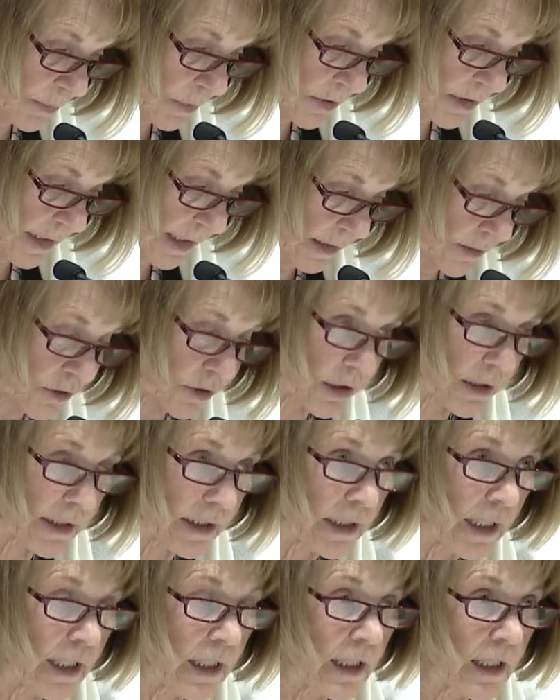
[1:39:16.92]

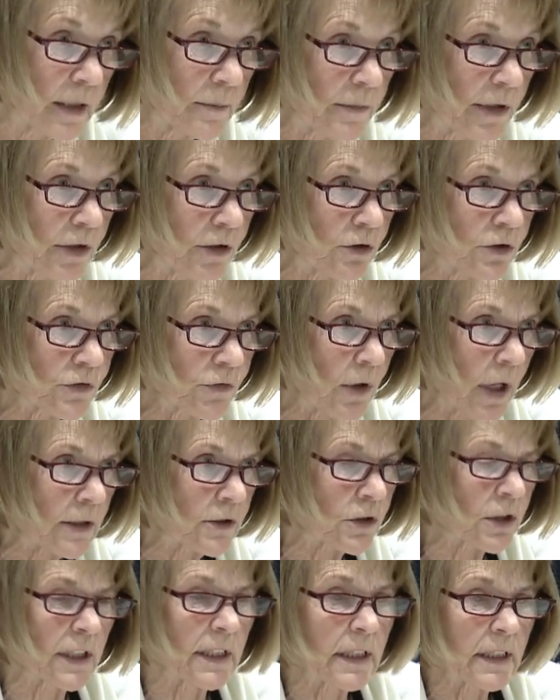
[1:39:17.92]
potentially being used
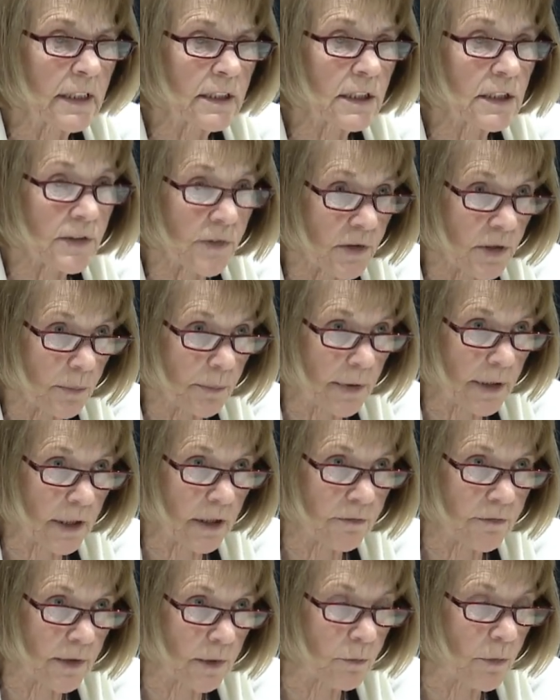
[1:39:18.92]
fraudulently. This is from the
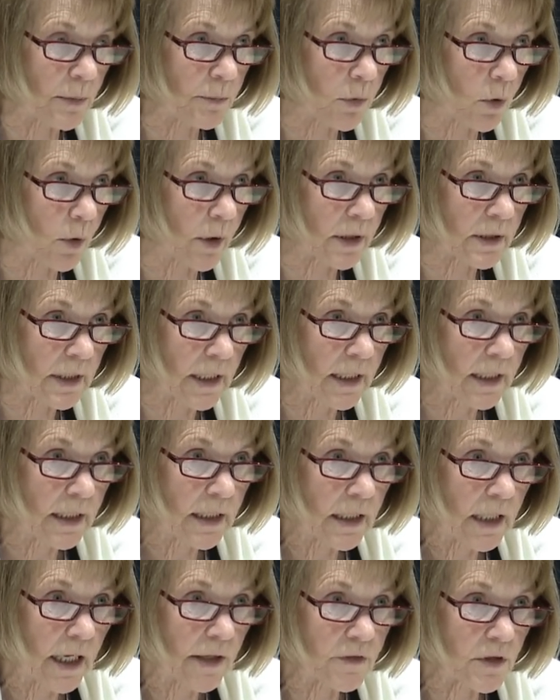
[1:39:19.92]
PFM report
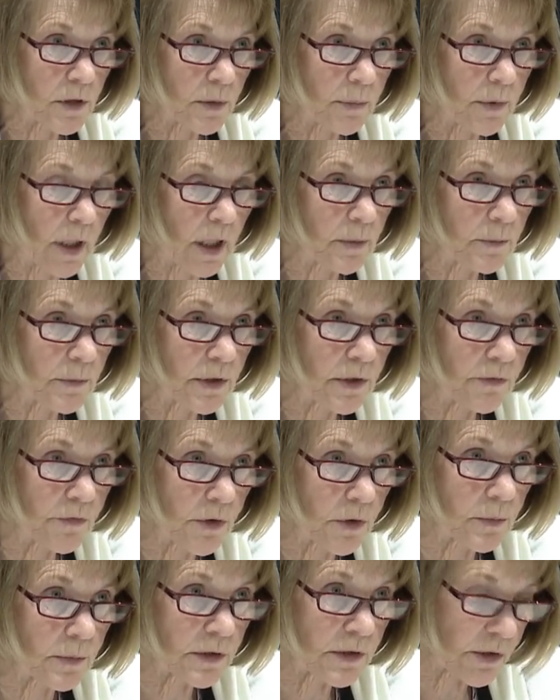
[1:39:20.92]
of the Department of
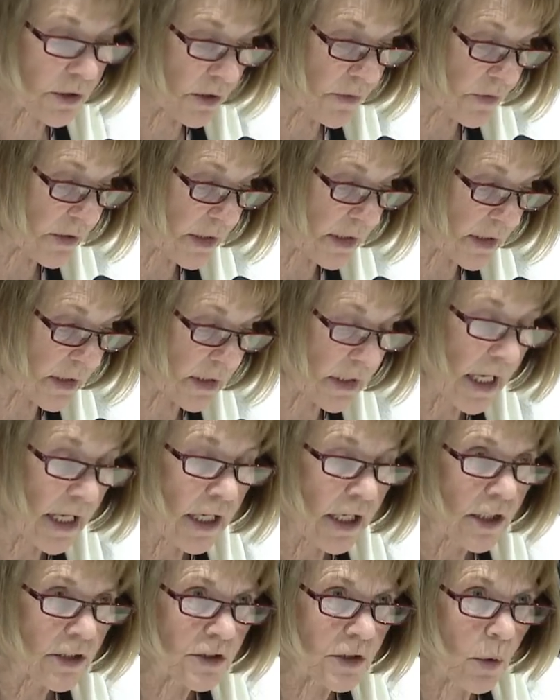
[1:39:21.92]
Human Services.
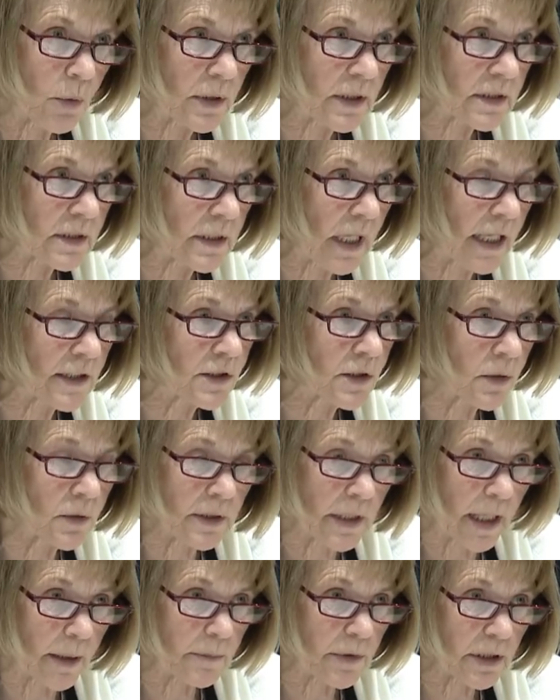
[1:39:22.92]
So it is not so
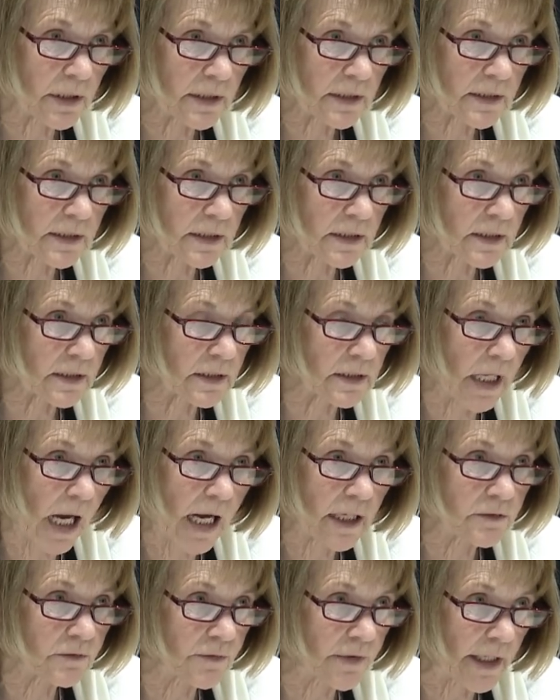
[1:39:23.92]
nebulous, it is
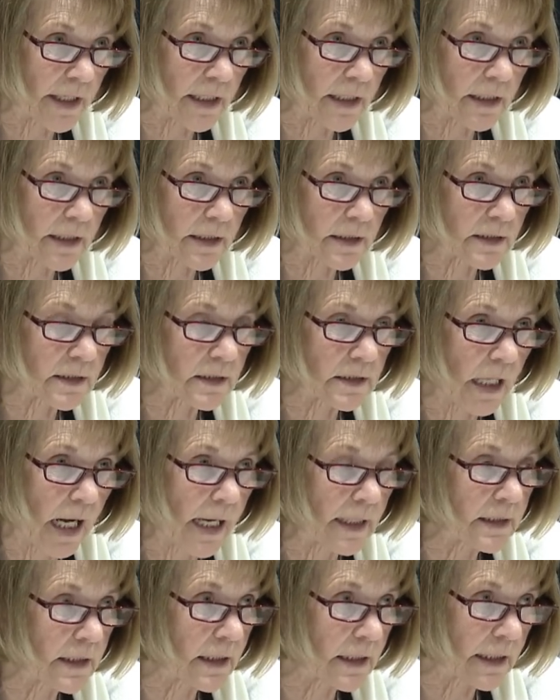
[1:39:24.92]
not vague, it is
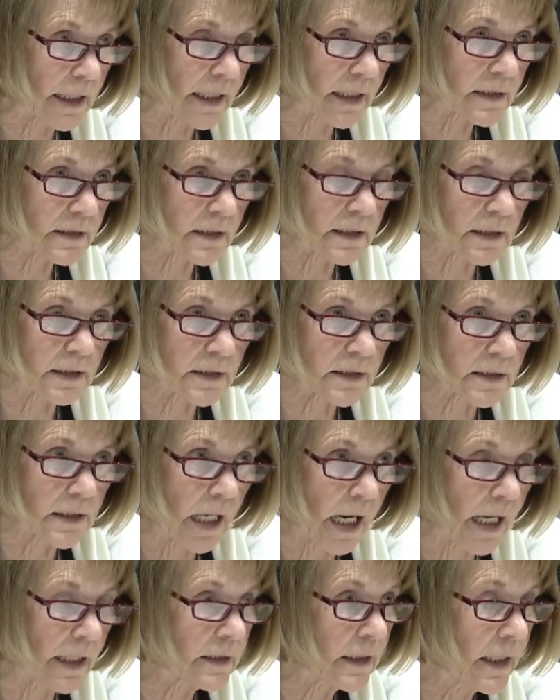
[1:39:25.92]
not a guess, it is
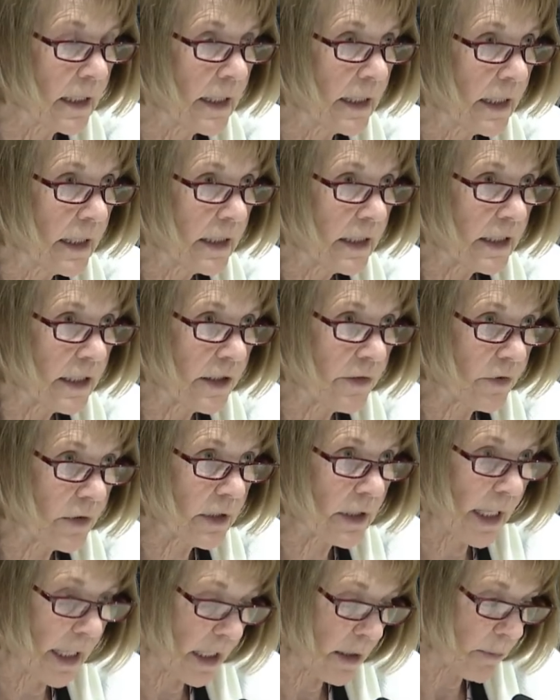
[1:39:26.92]
not
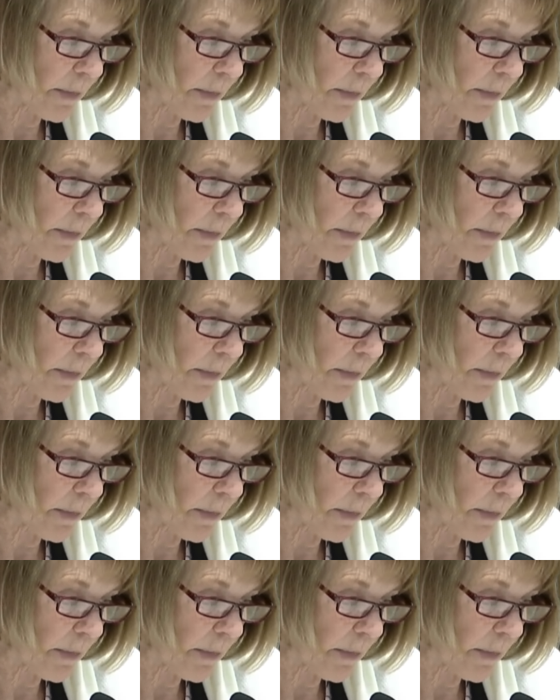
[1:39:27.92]
even a